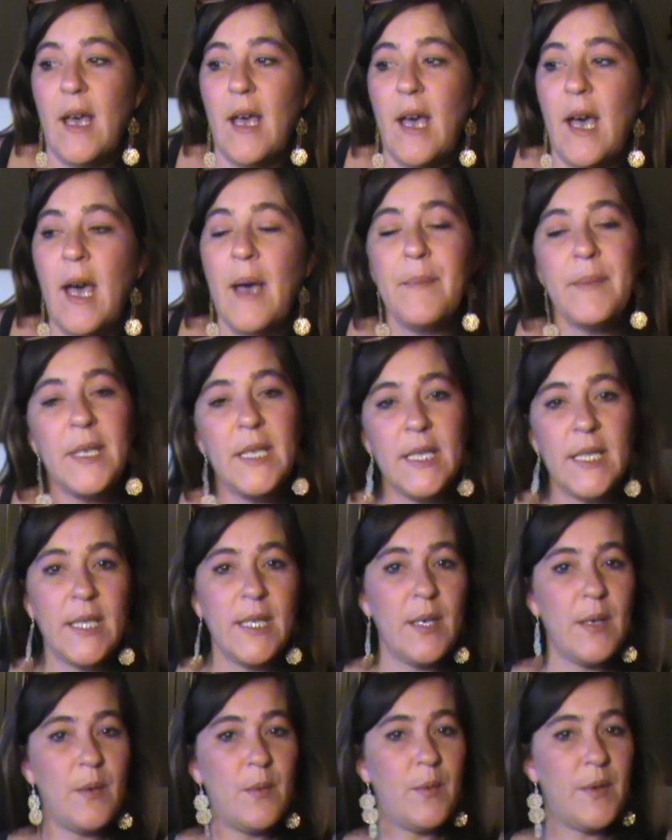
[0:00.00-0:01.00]
I'm going to
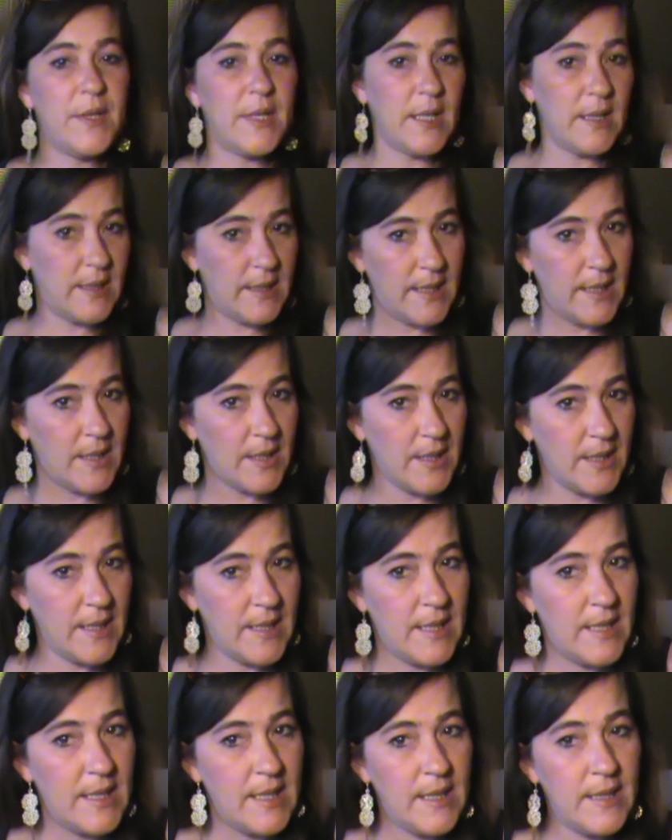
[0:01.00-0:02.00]
go with the theory
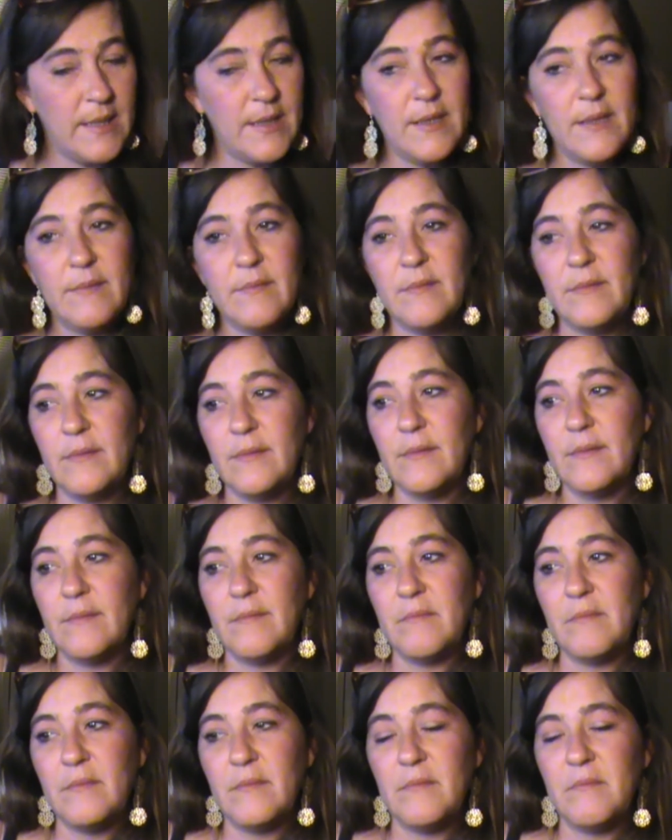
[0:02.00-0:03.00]
that
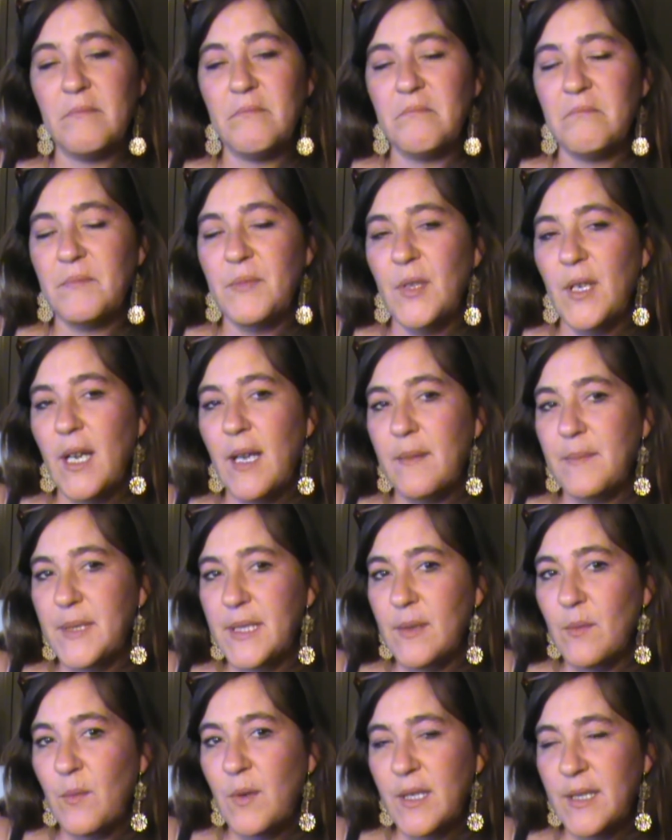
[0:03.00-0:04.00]

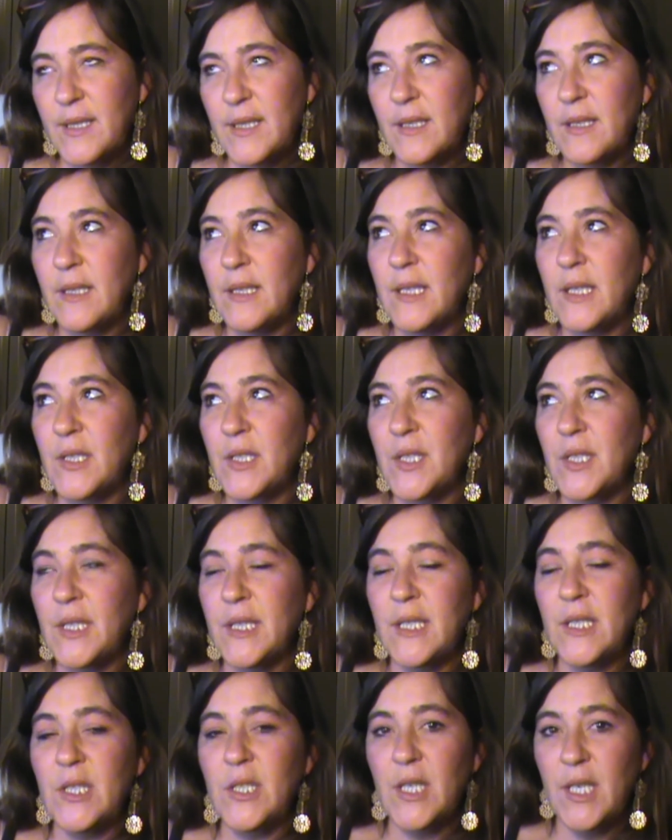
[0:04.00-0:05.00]
perhaps it wasn't
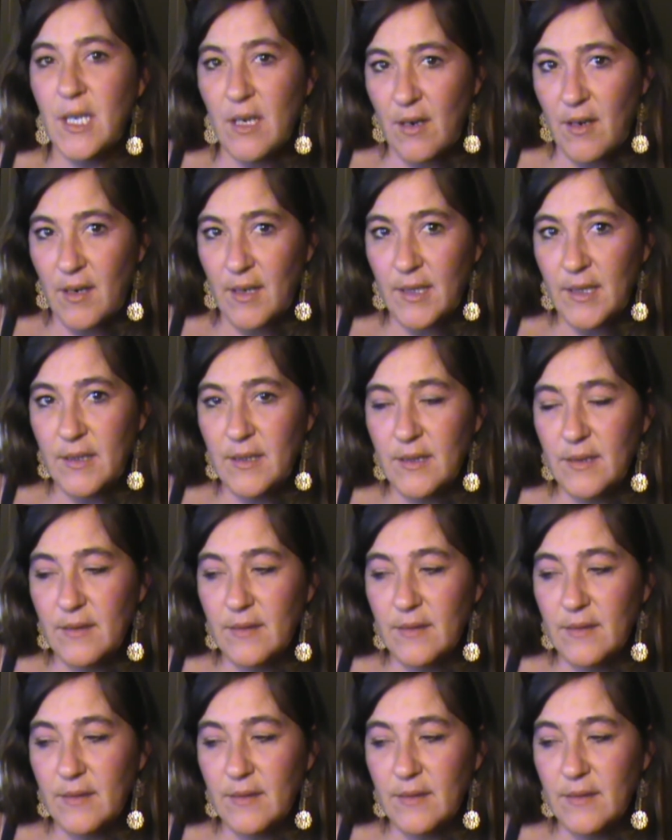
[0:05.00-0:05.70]
initially jihad.